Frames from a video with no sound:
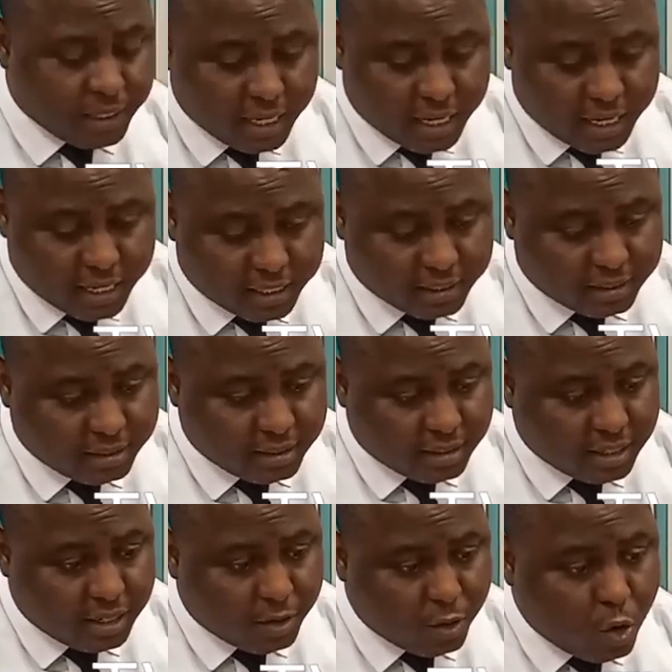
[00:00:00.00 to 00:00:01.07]
And
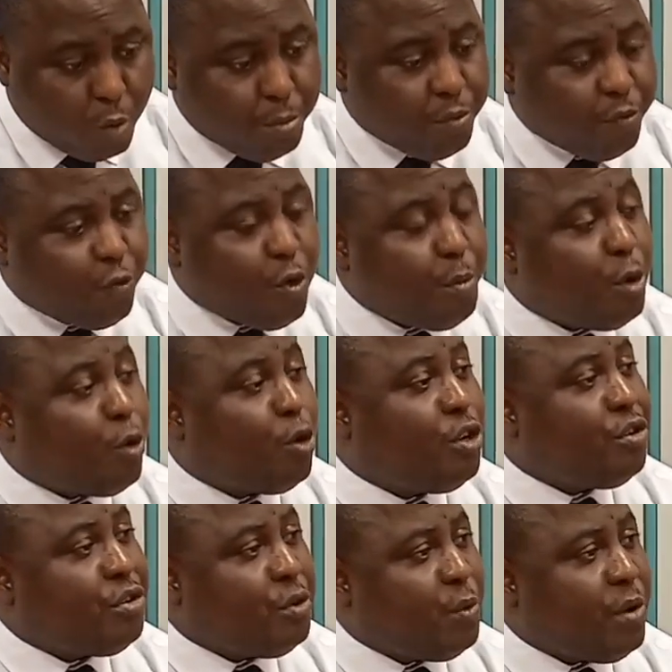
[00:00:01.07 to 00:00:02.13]
coming from a
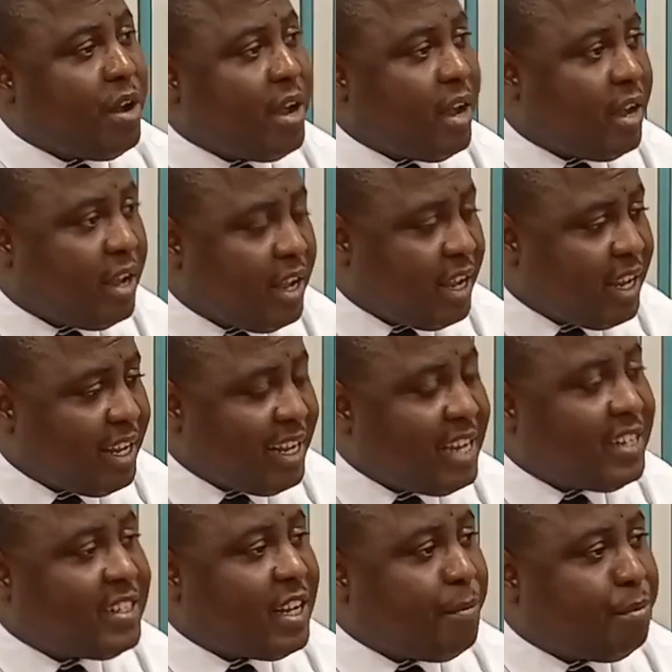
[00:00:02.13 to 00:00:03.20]
country where
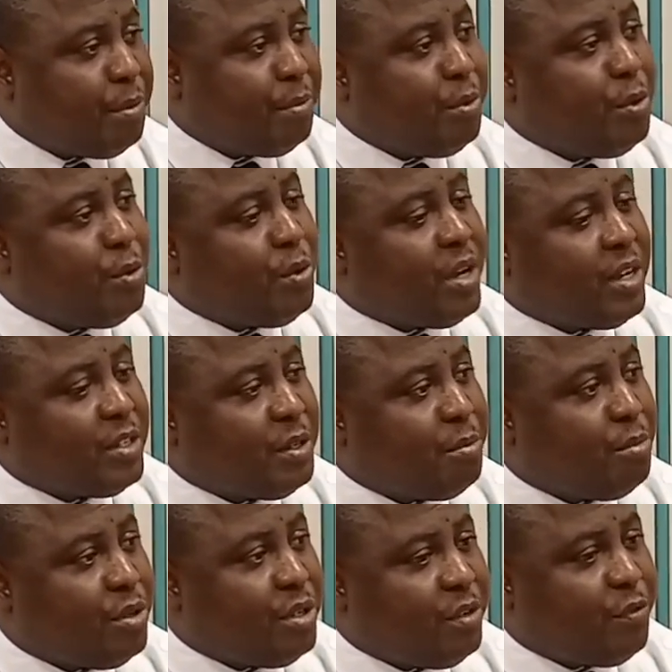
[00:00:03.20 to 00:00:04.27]
each time people look at
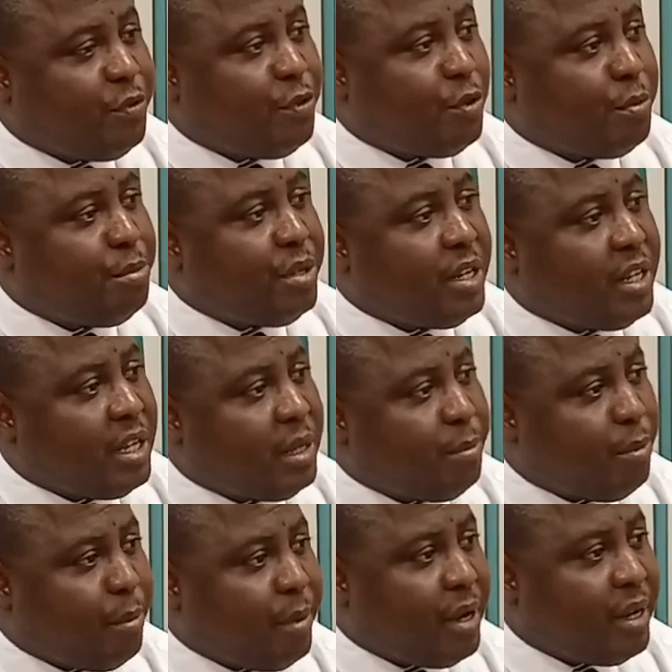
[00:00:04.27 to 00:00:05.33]
somebody from being an
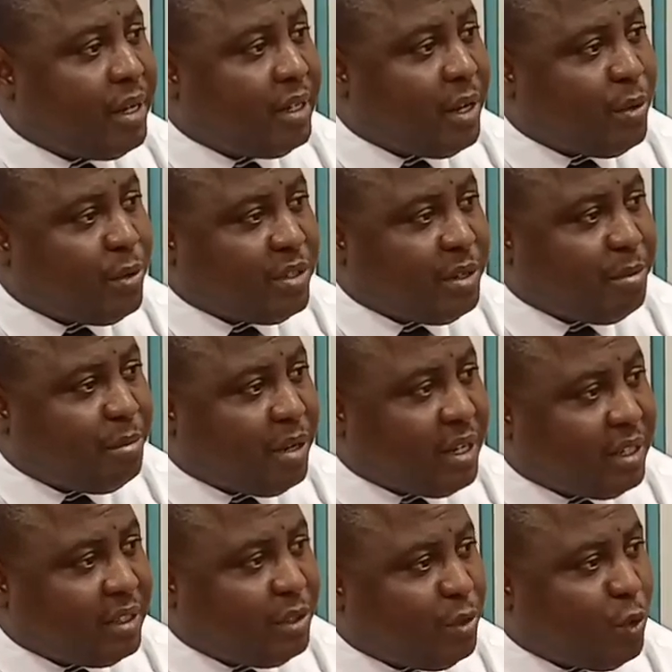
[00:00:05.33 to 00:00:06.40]
Igbo man, Hausa
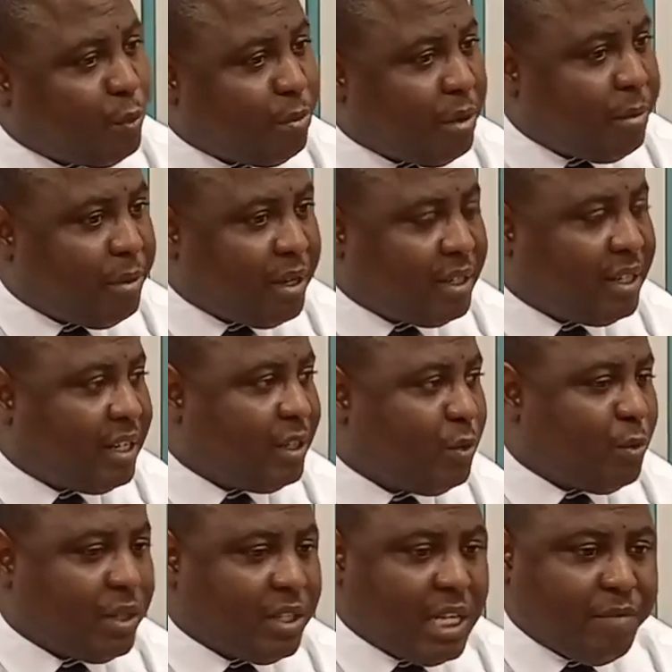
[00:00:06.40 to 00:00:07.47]
man, Yoruba man, at
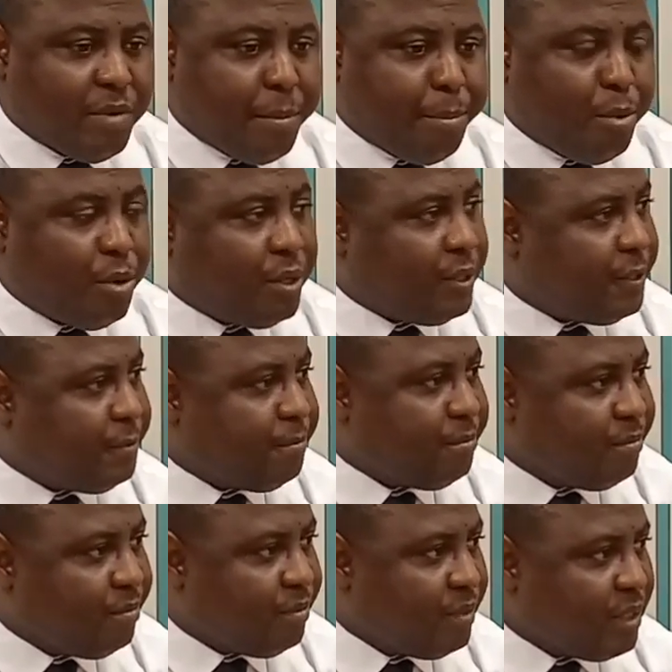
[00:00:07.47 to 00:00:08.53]
whatever point,
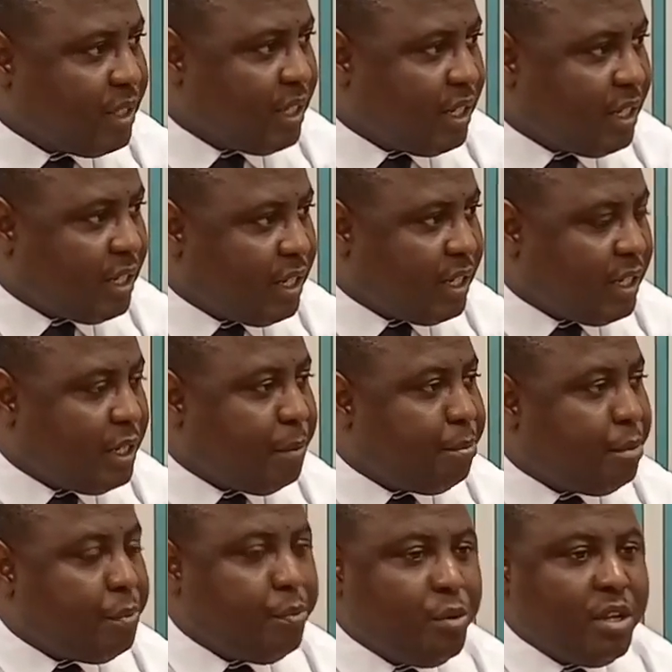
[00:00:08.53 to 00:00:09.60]
the
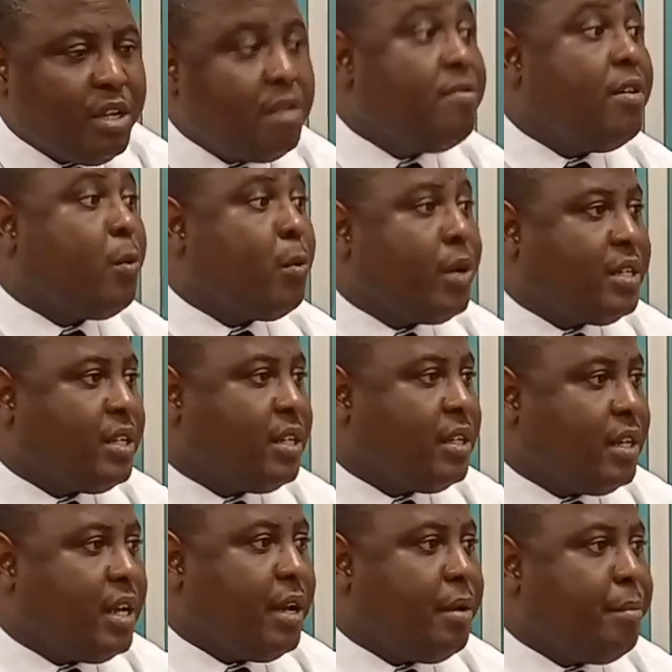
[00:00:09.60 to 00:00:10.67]
people he evacuated
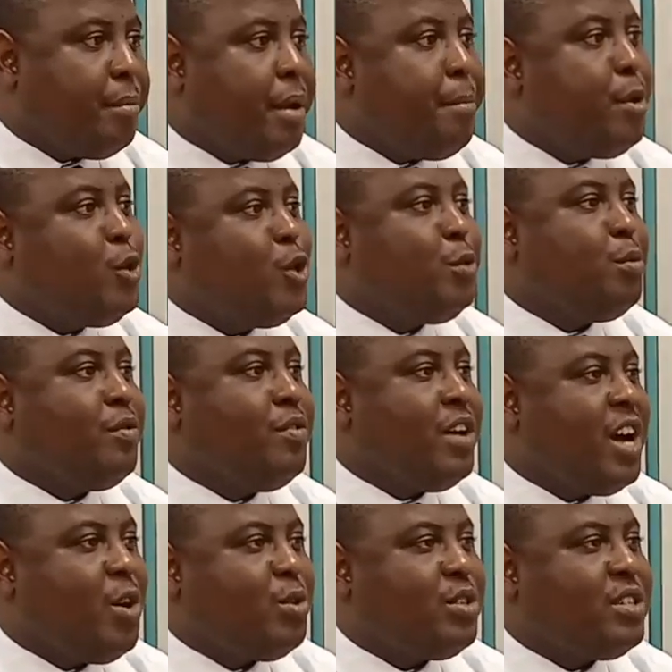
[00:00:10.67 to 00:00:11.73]
are made up of
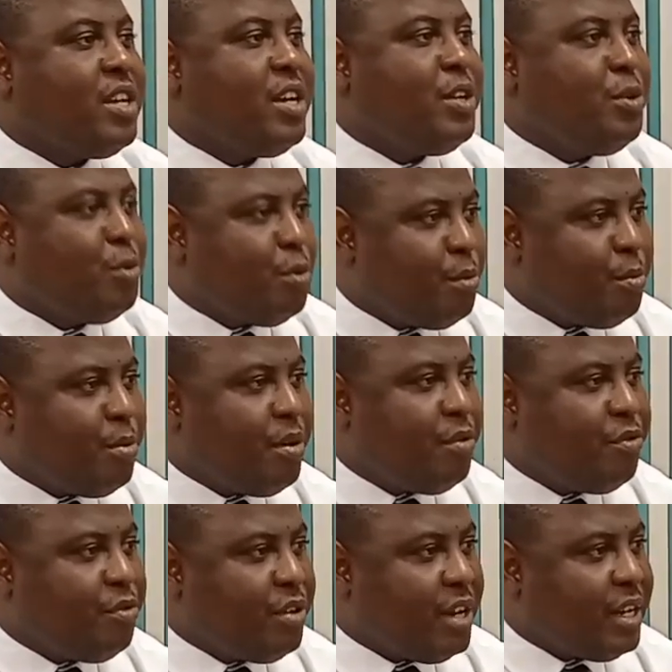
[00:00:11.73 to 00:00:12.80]
Hausa, Yoruba,
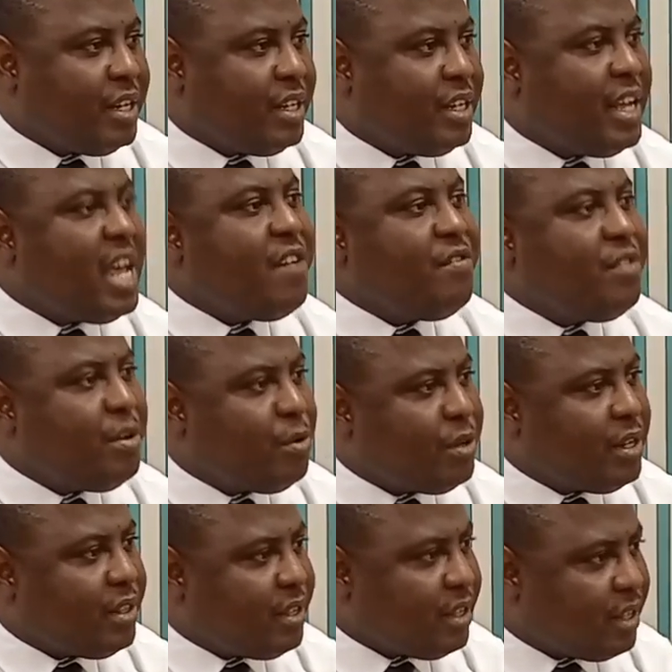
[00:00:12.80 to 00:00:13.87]
Fulani, every other
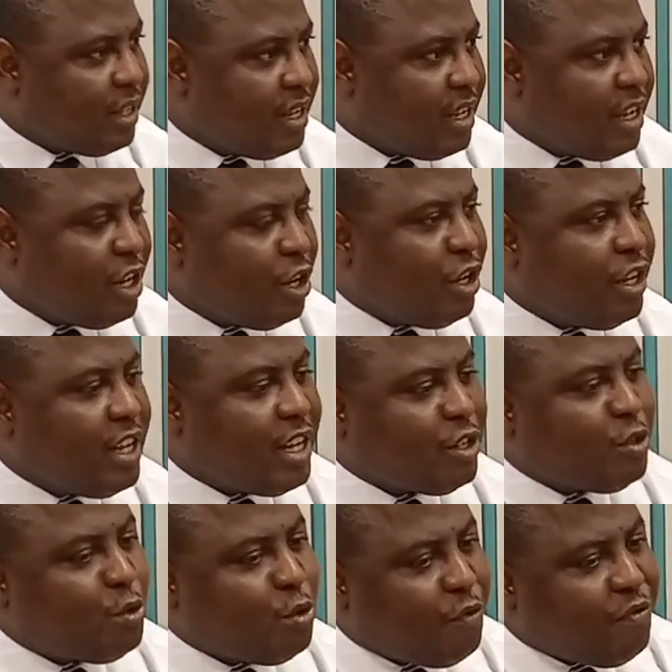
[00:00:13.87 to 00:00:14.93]
thing. He has
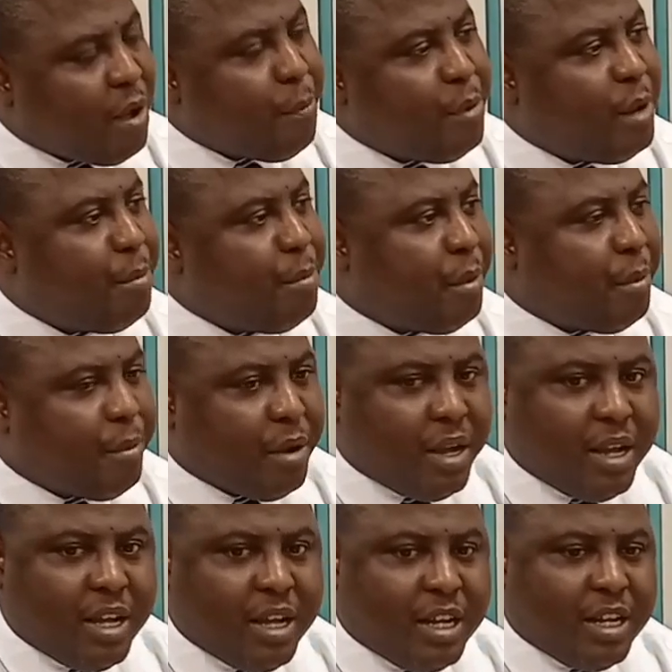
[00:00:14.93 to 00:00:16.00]
no family member
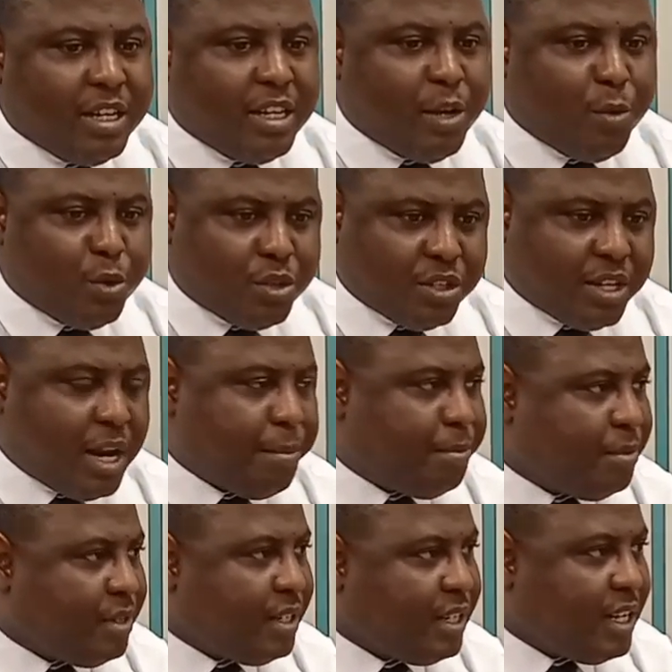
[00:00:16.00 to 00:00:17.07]
that was
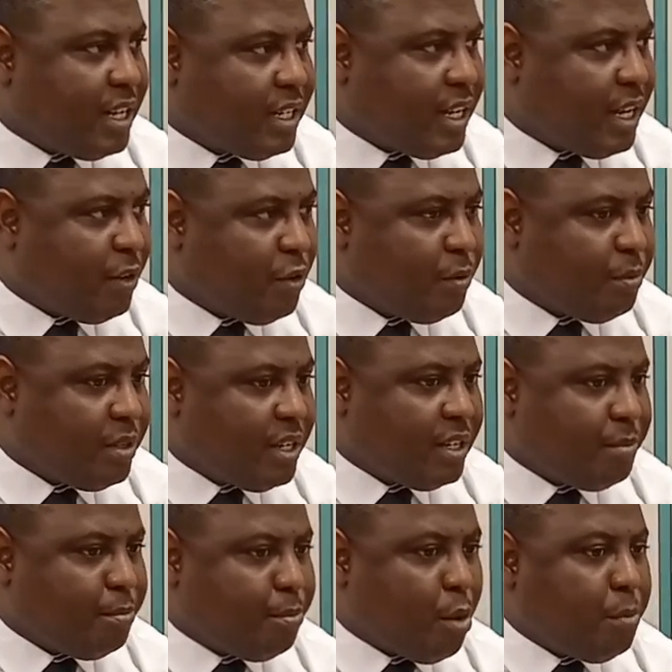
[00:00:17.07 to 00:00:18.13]
trapped in that kind of,
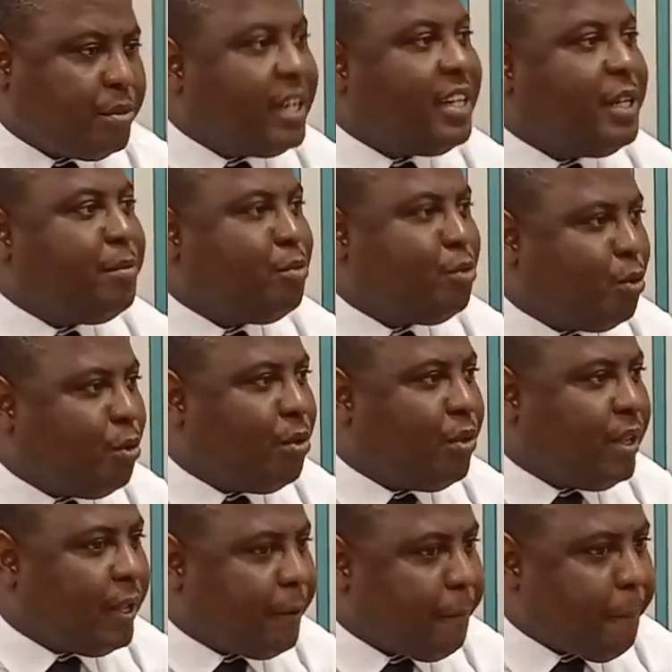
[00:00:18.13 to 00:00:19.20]
that prompted him to go
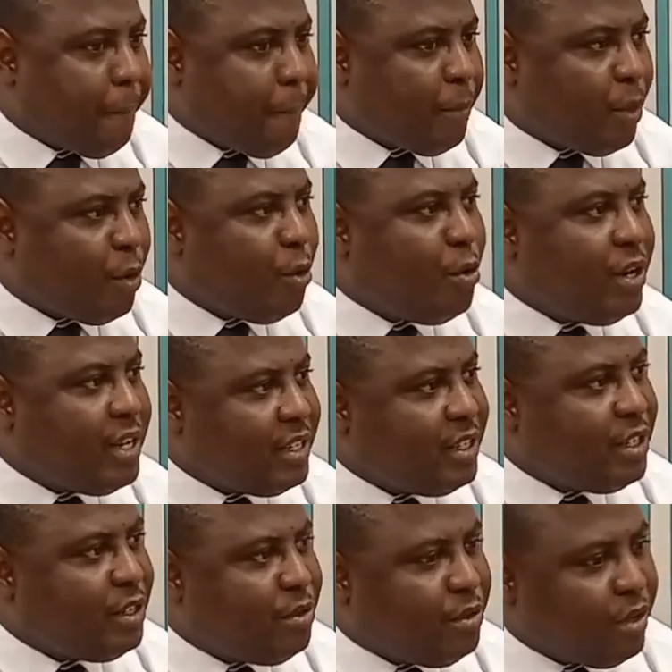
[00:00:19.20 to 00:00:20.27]
there. All he
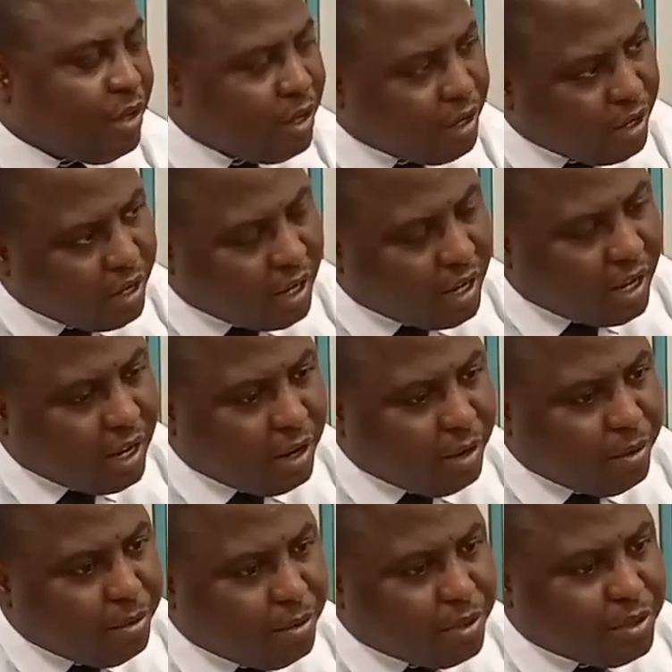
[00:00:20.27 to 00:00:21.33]
did
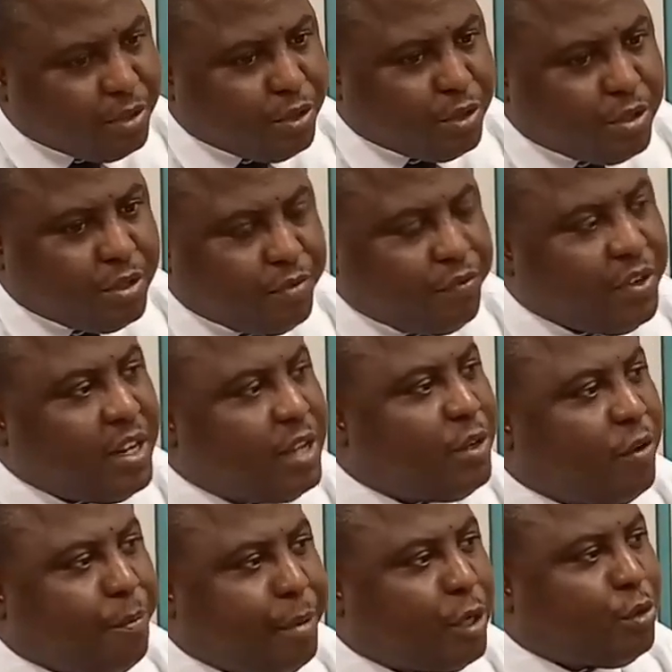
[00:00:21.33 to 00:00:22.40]
was just feeling
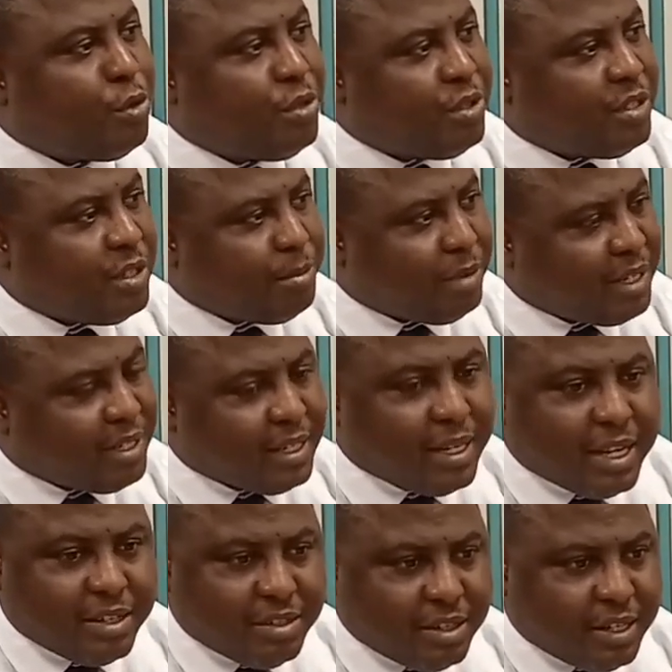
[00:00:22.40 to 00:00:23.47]
of patriotism as a
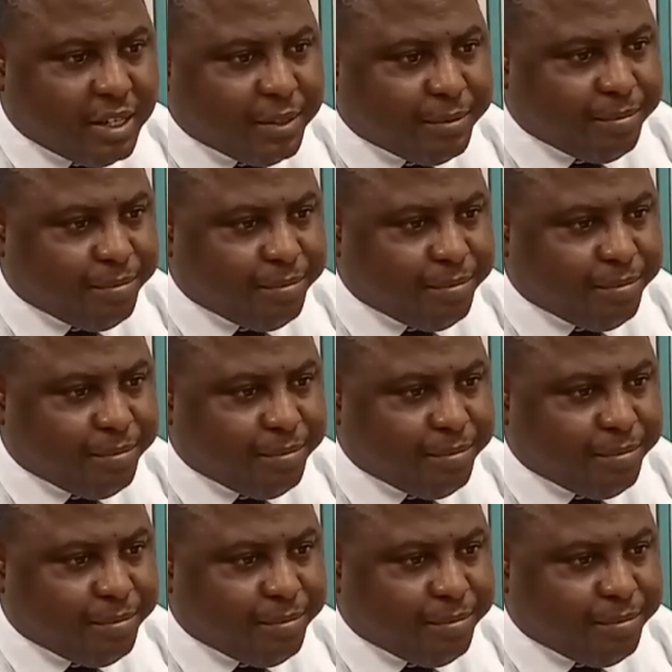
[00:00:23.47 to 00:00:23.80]
Nigerian.